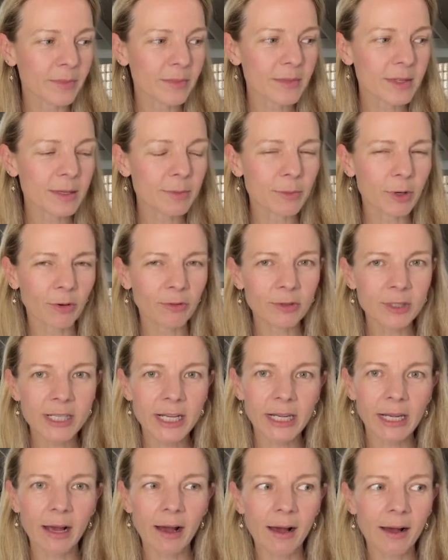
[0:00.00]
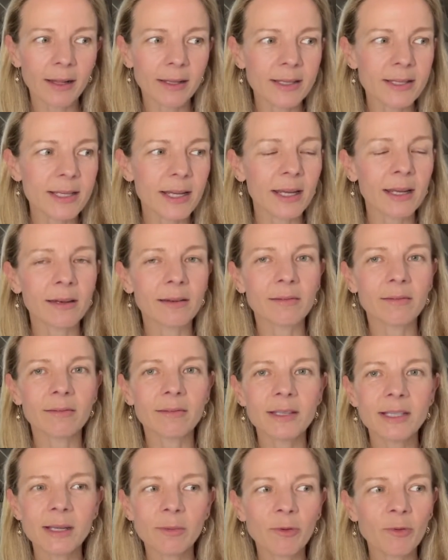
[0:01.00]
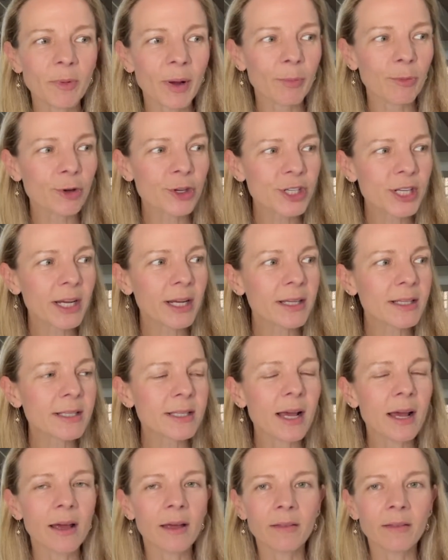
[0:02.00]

some novelty yarns in some of my projects.